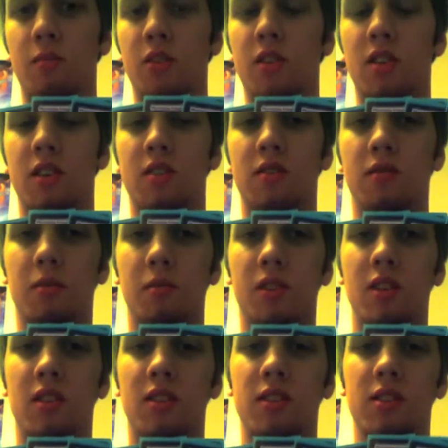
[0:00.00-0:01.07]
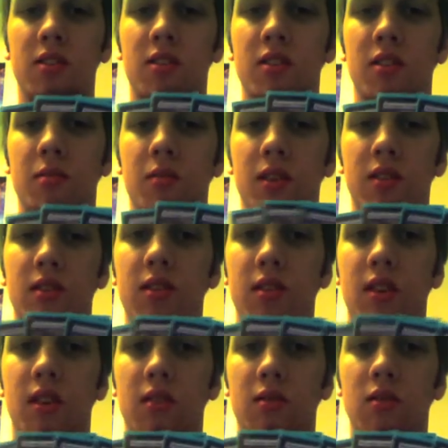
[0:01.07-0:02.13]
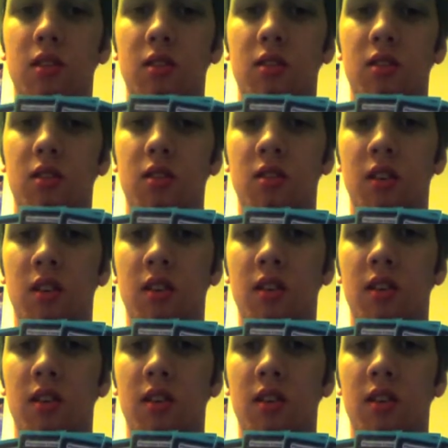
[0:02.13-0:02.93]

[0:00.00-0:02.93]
protection from colors just makes these guys really good.